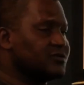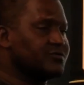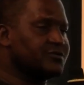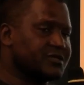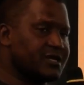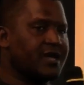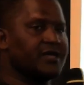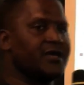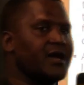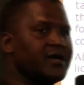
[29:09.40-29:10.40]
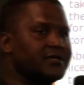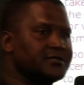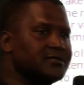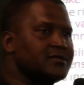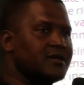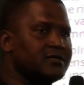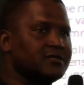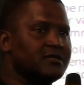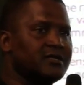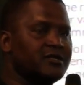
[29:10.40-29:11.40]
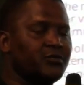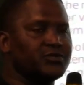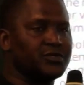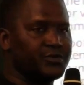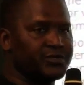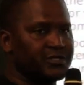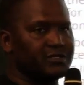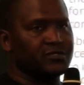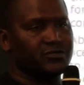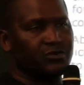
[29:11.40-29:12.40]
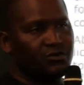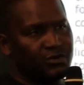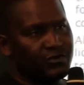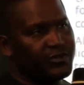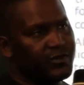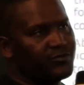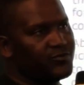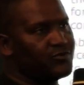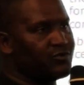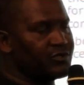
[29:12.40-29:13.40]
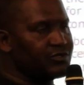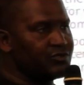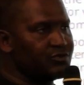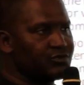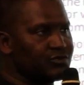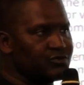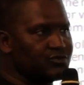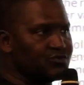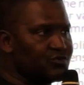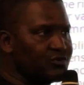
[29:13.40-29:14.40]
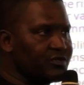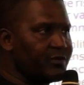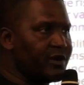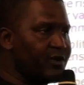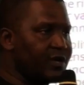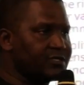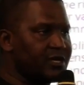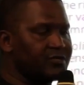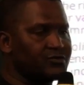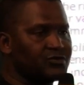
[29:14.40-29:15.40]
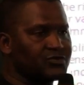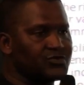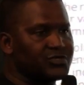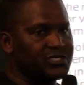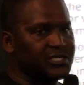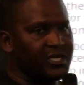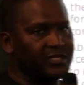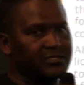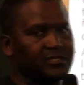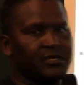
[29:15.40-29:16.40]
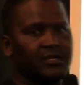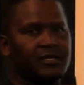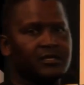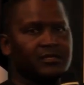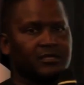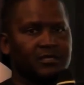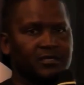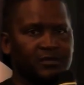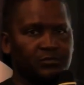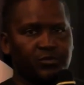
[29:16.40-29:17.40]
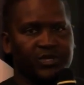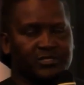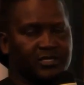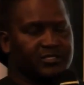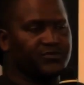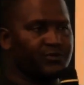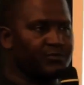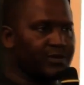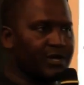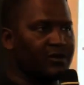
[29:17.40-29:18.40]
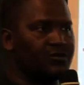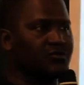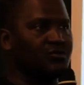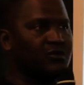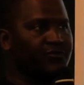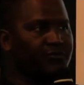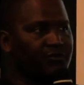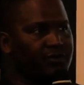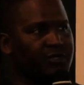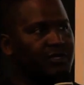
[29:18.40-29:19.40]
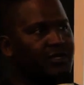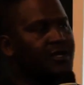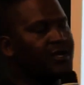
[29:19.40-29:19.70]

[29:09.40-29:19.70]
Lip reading: sort of to try and see that the individual businesses, all of them will continue to grow them. And we're trying to also change the business from now going forward.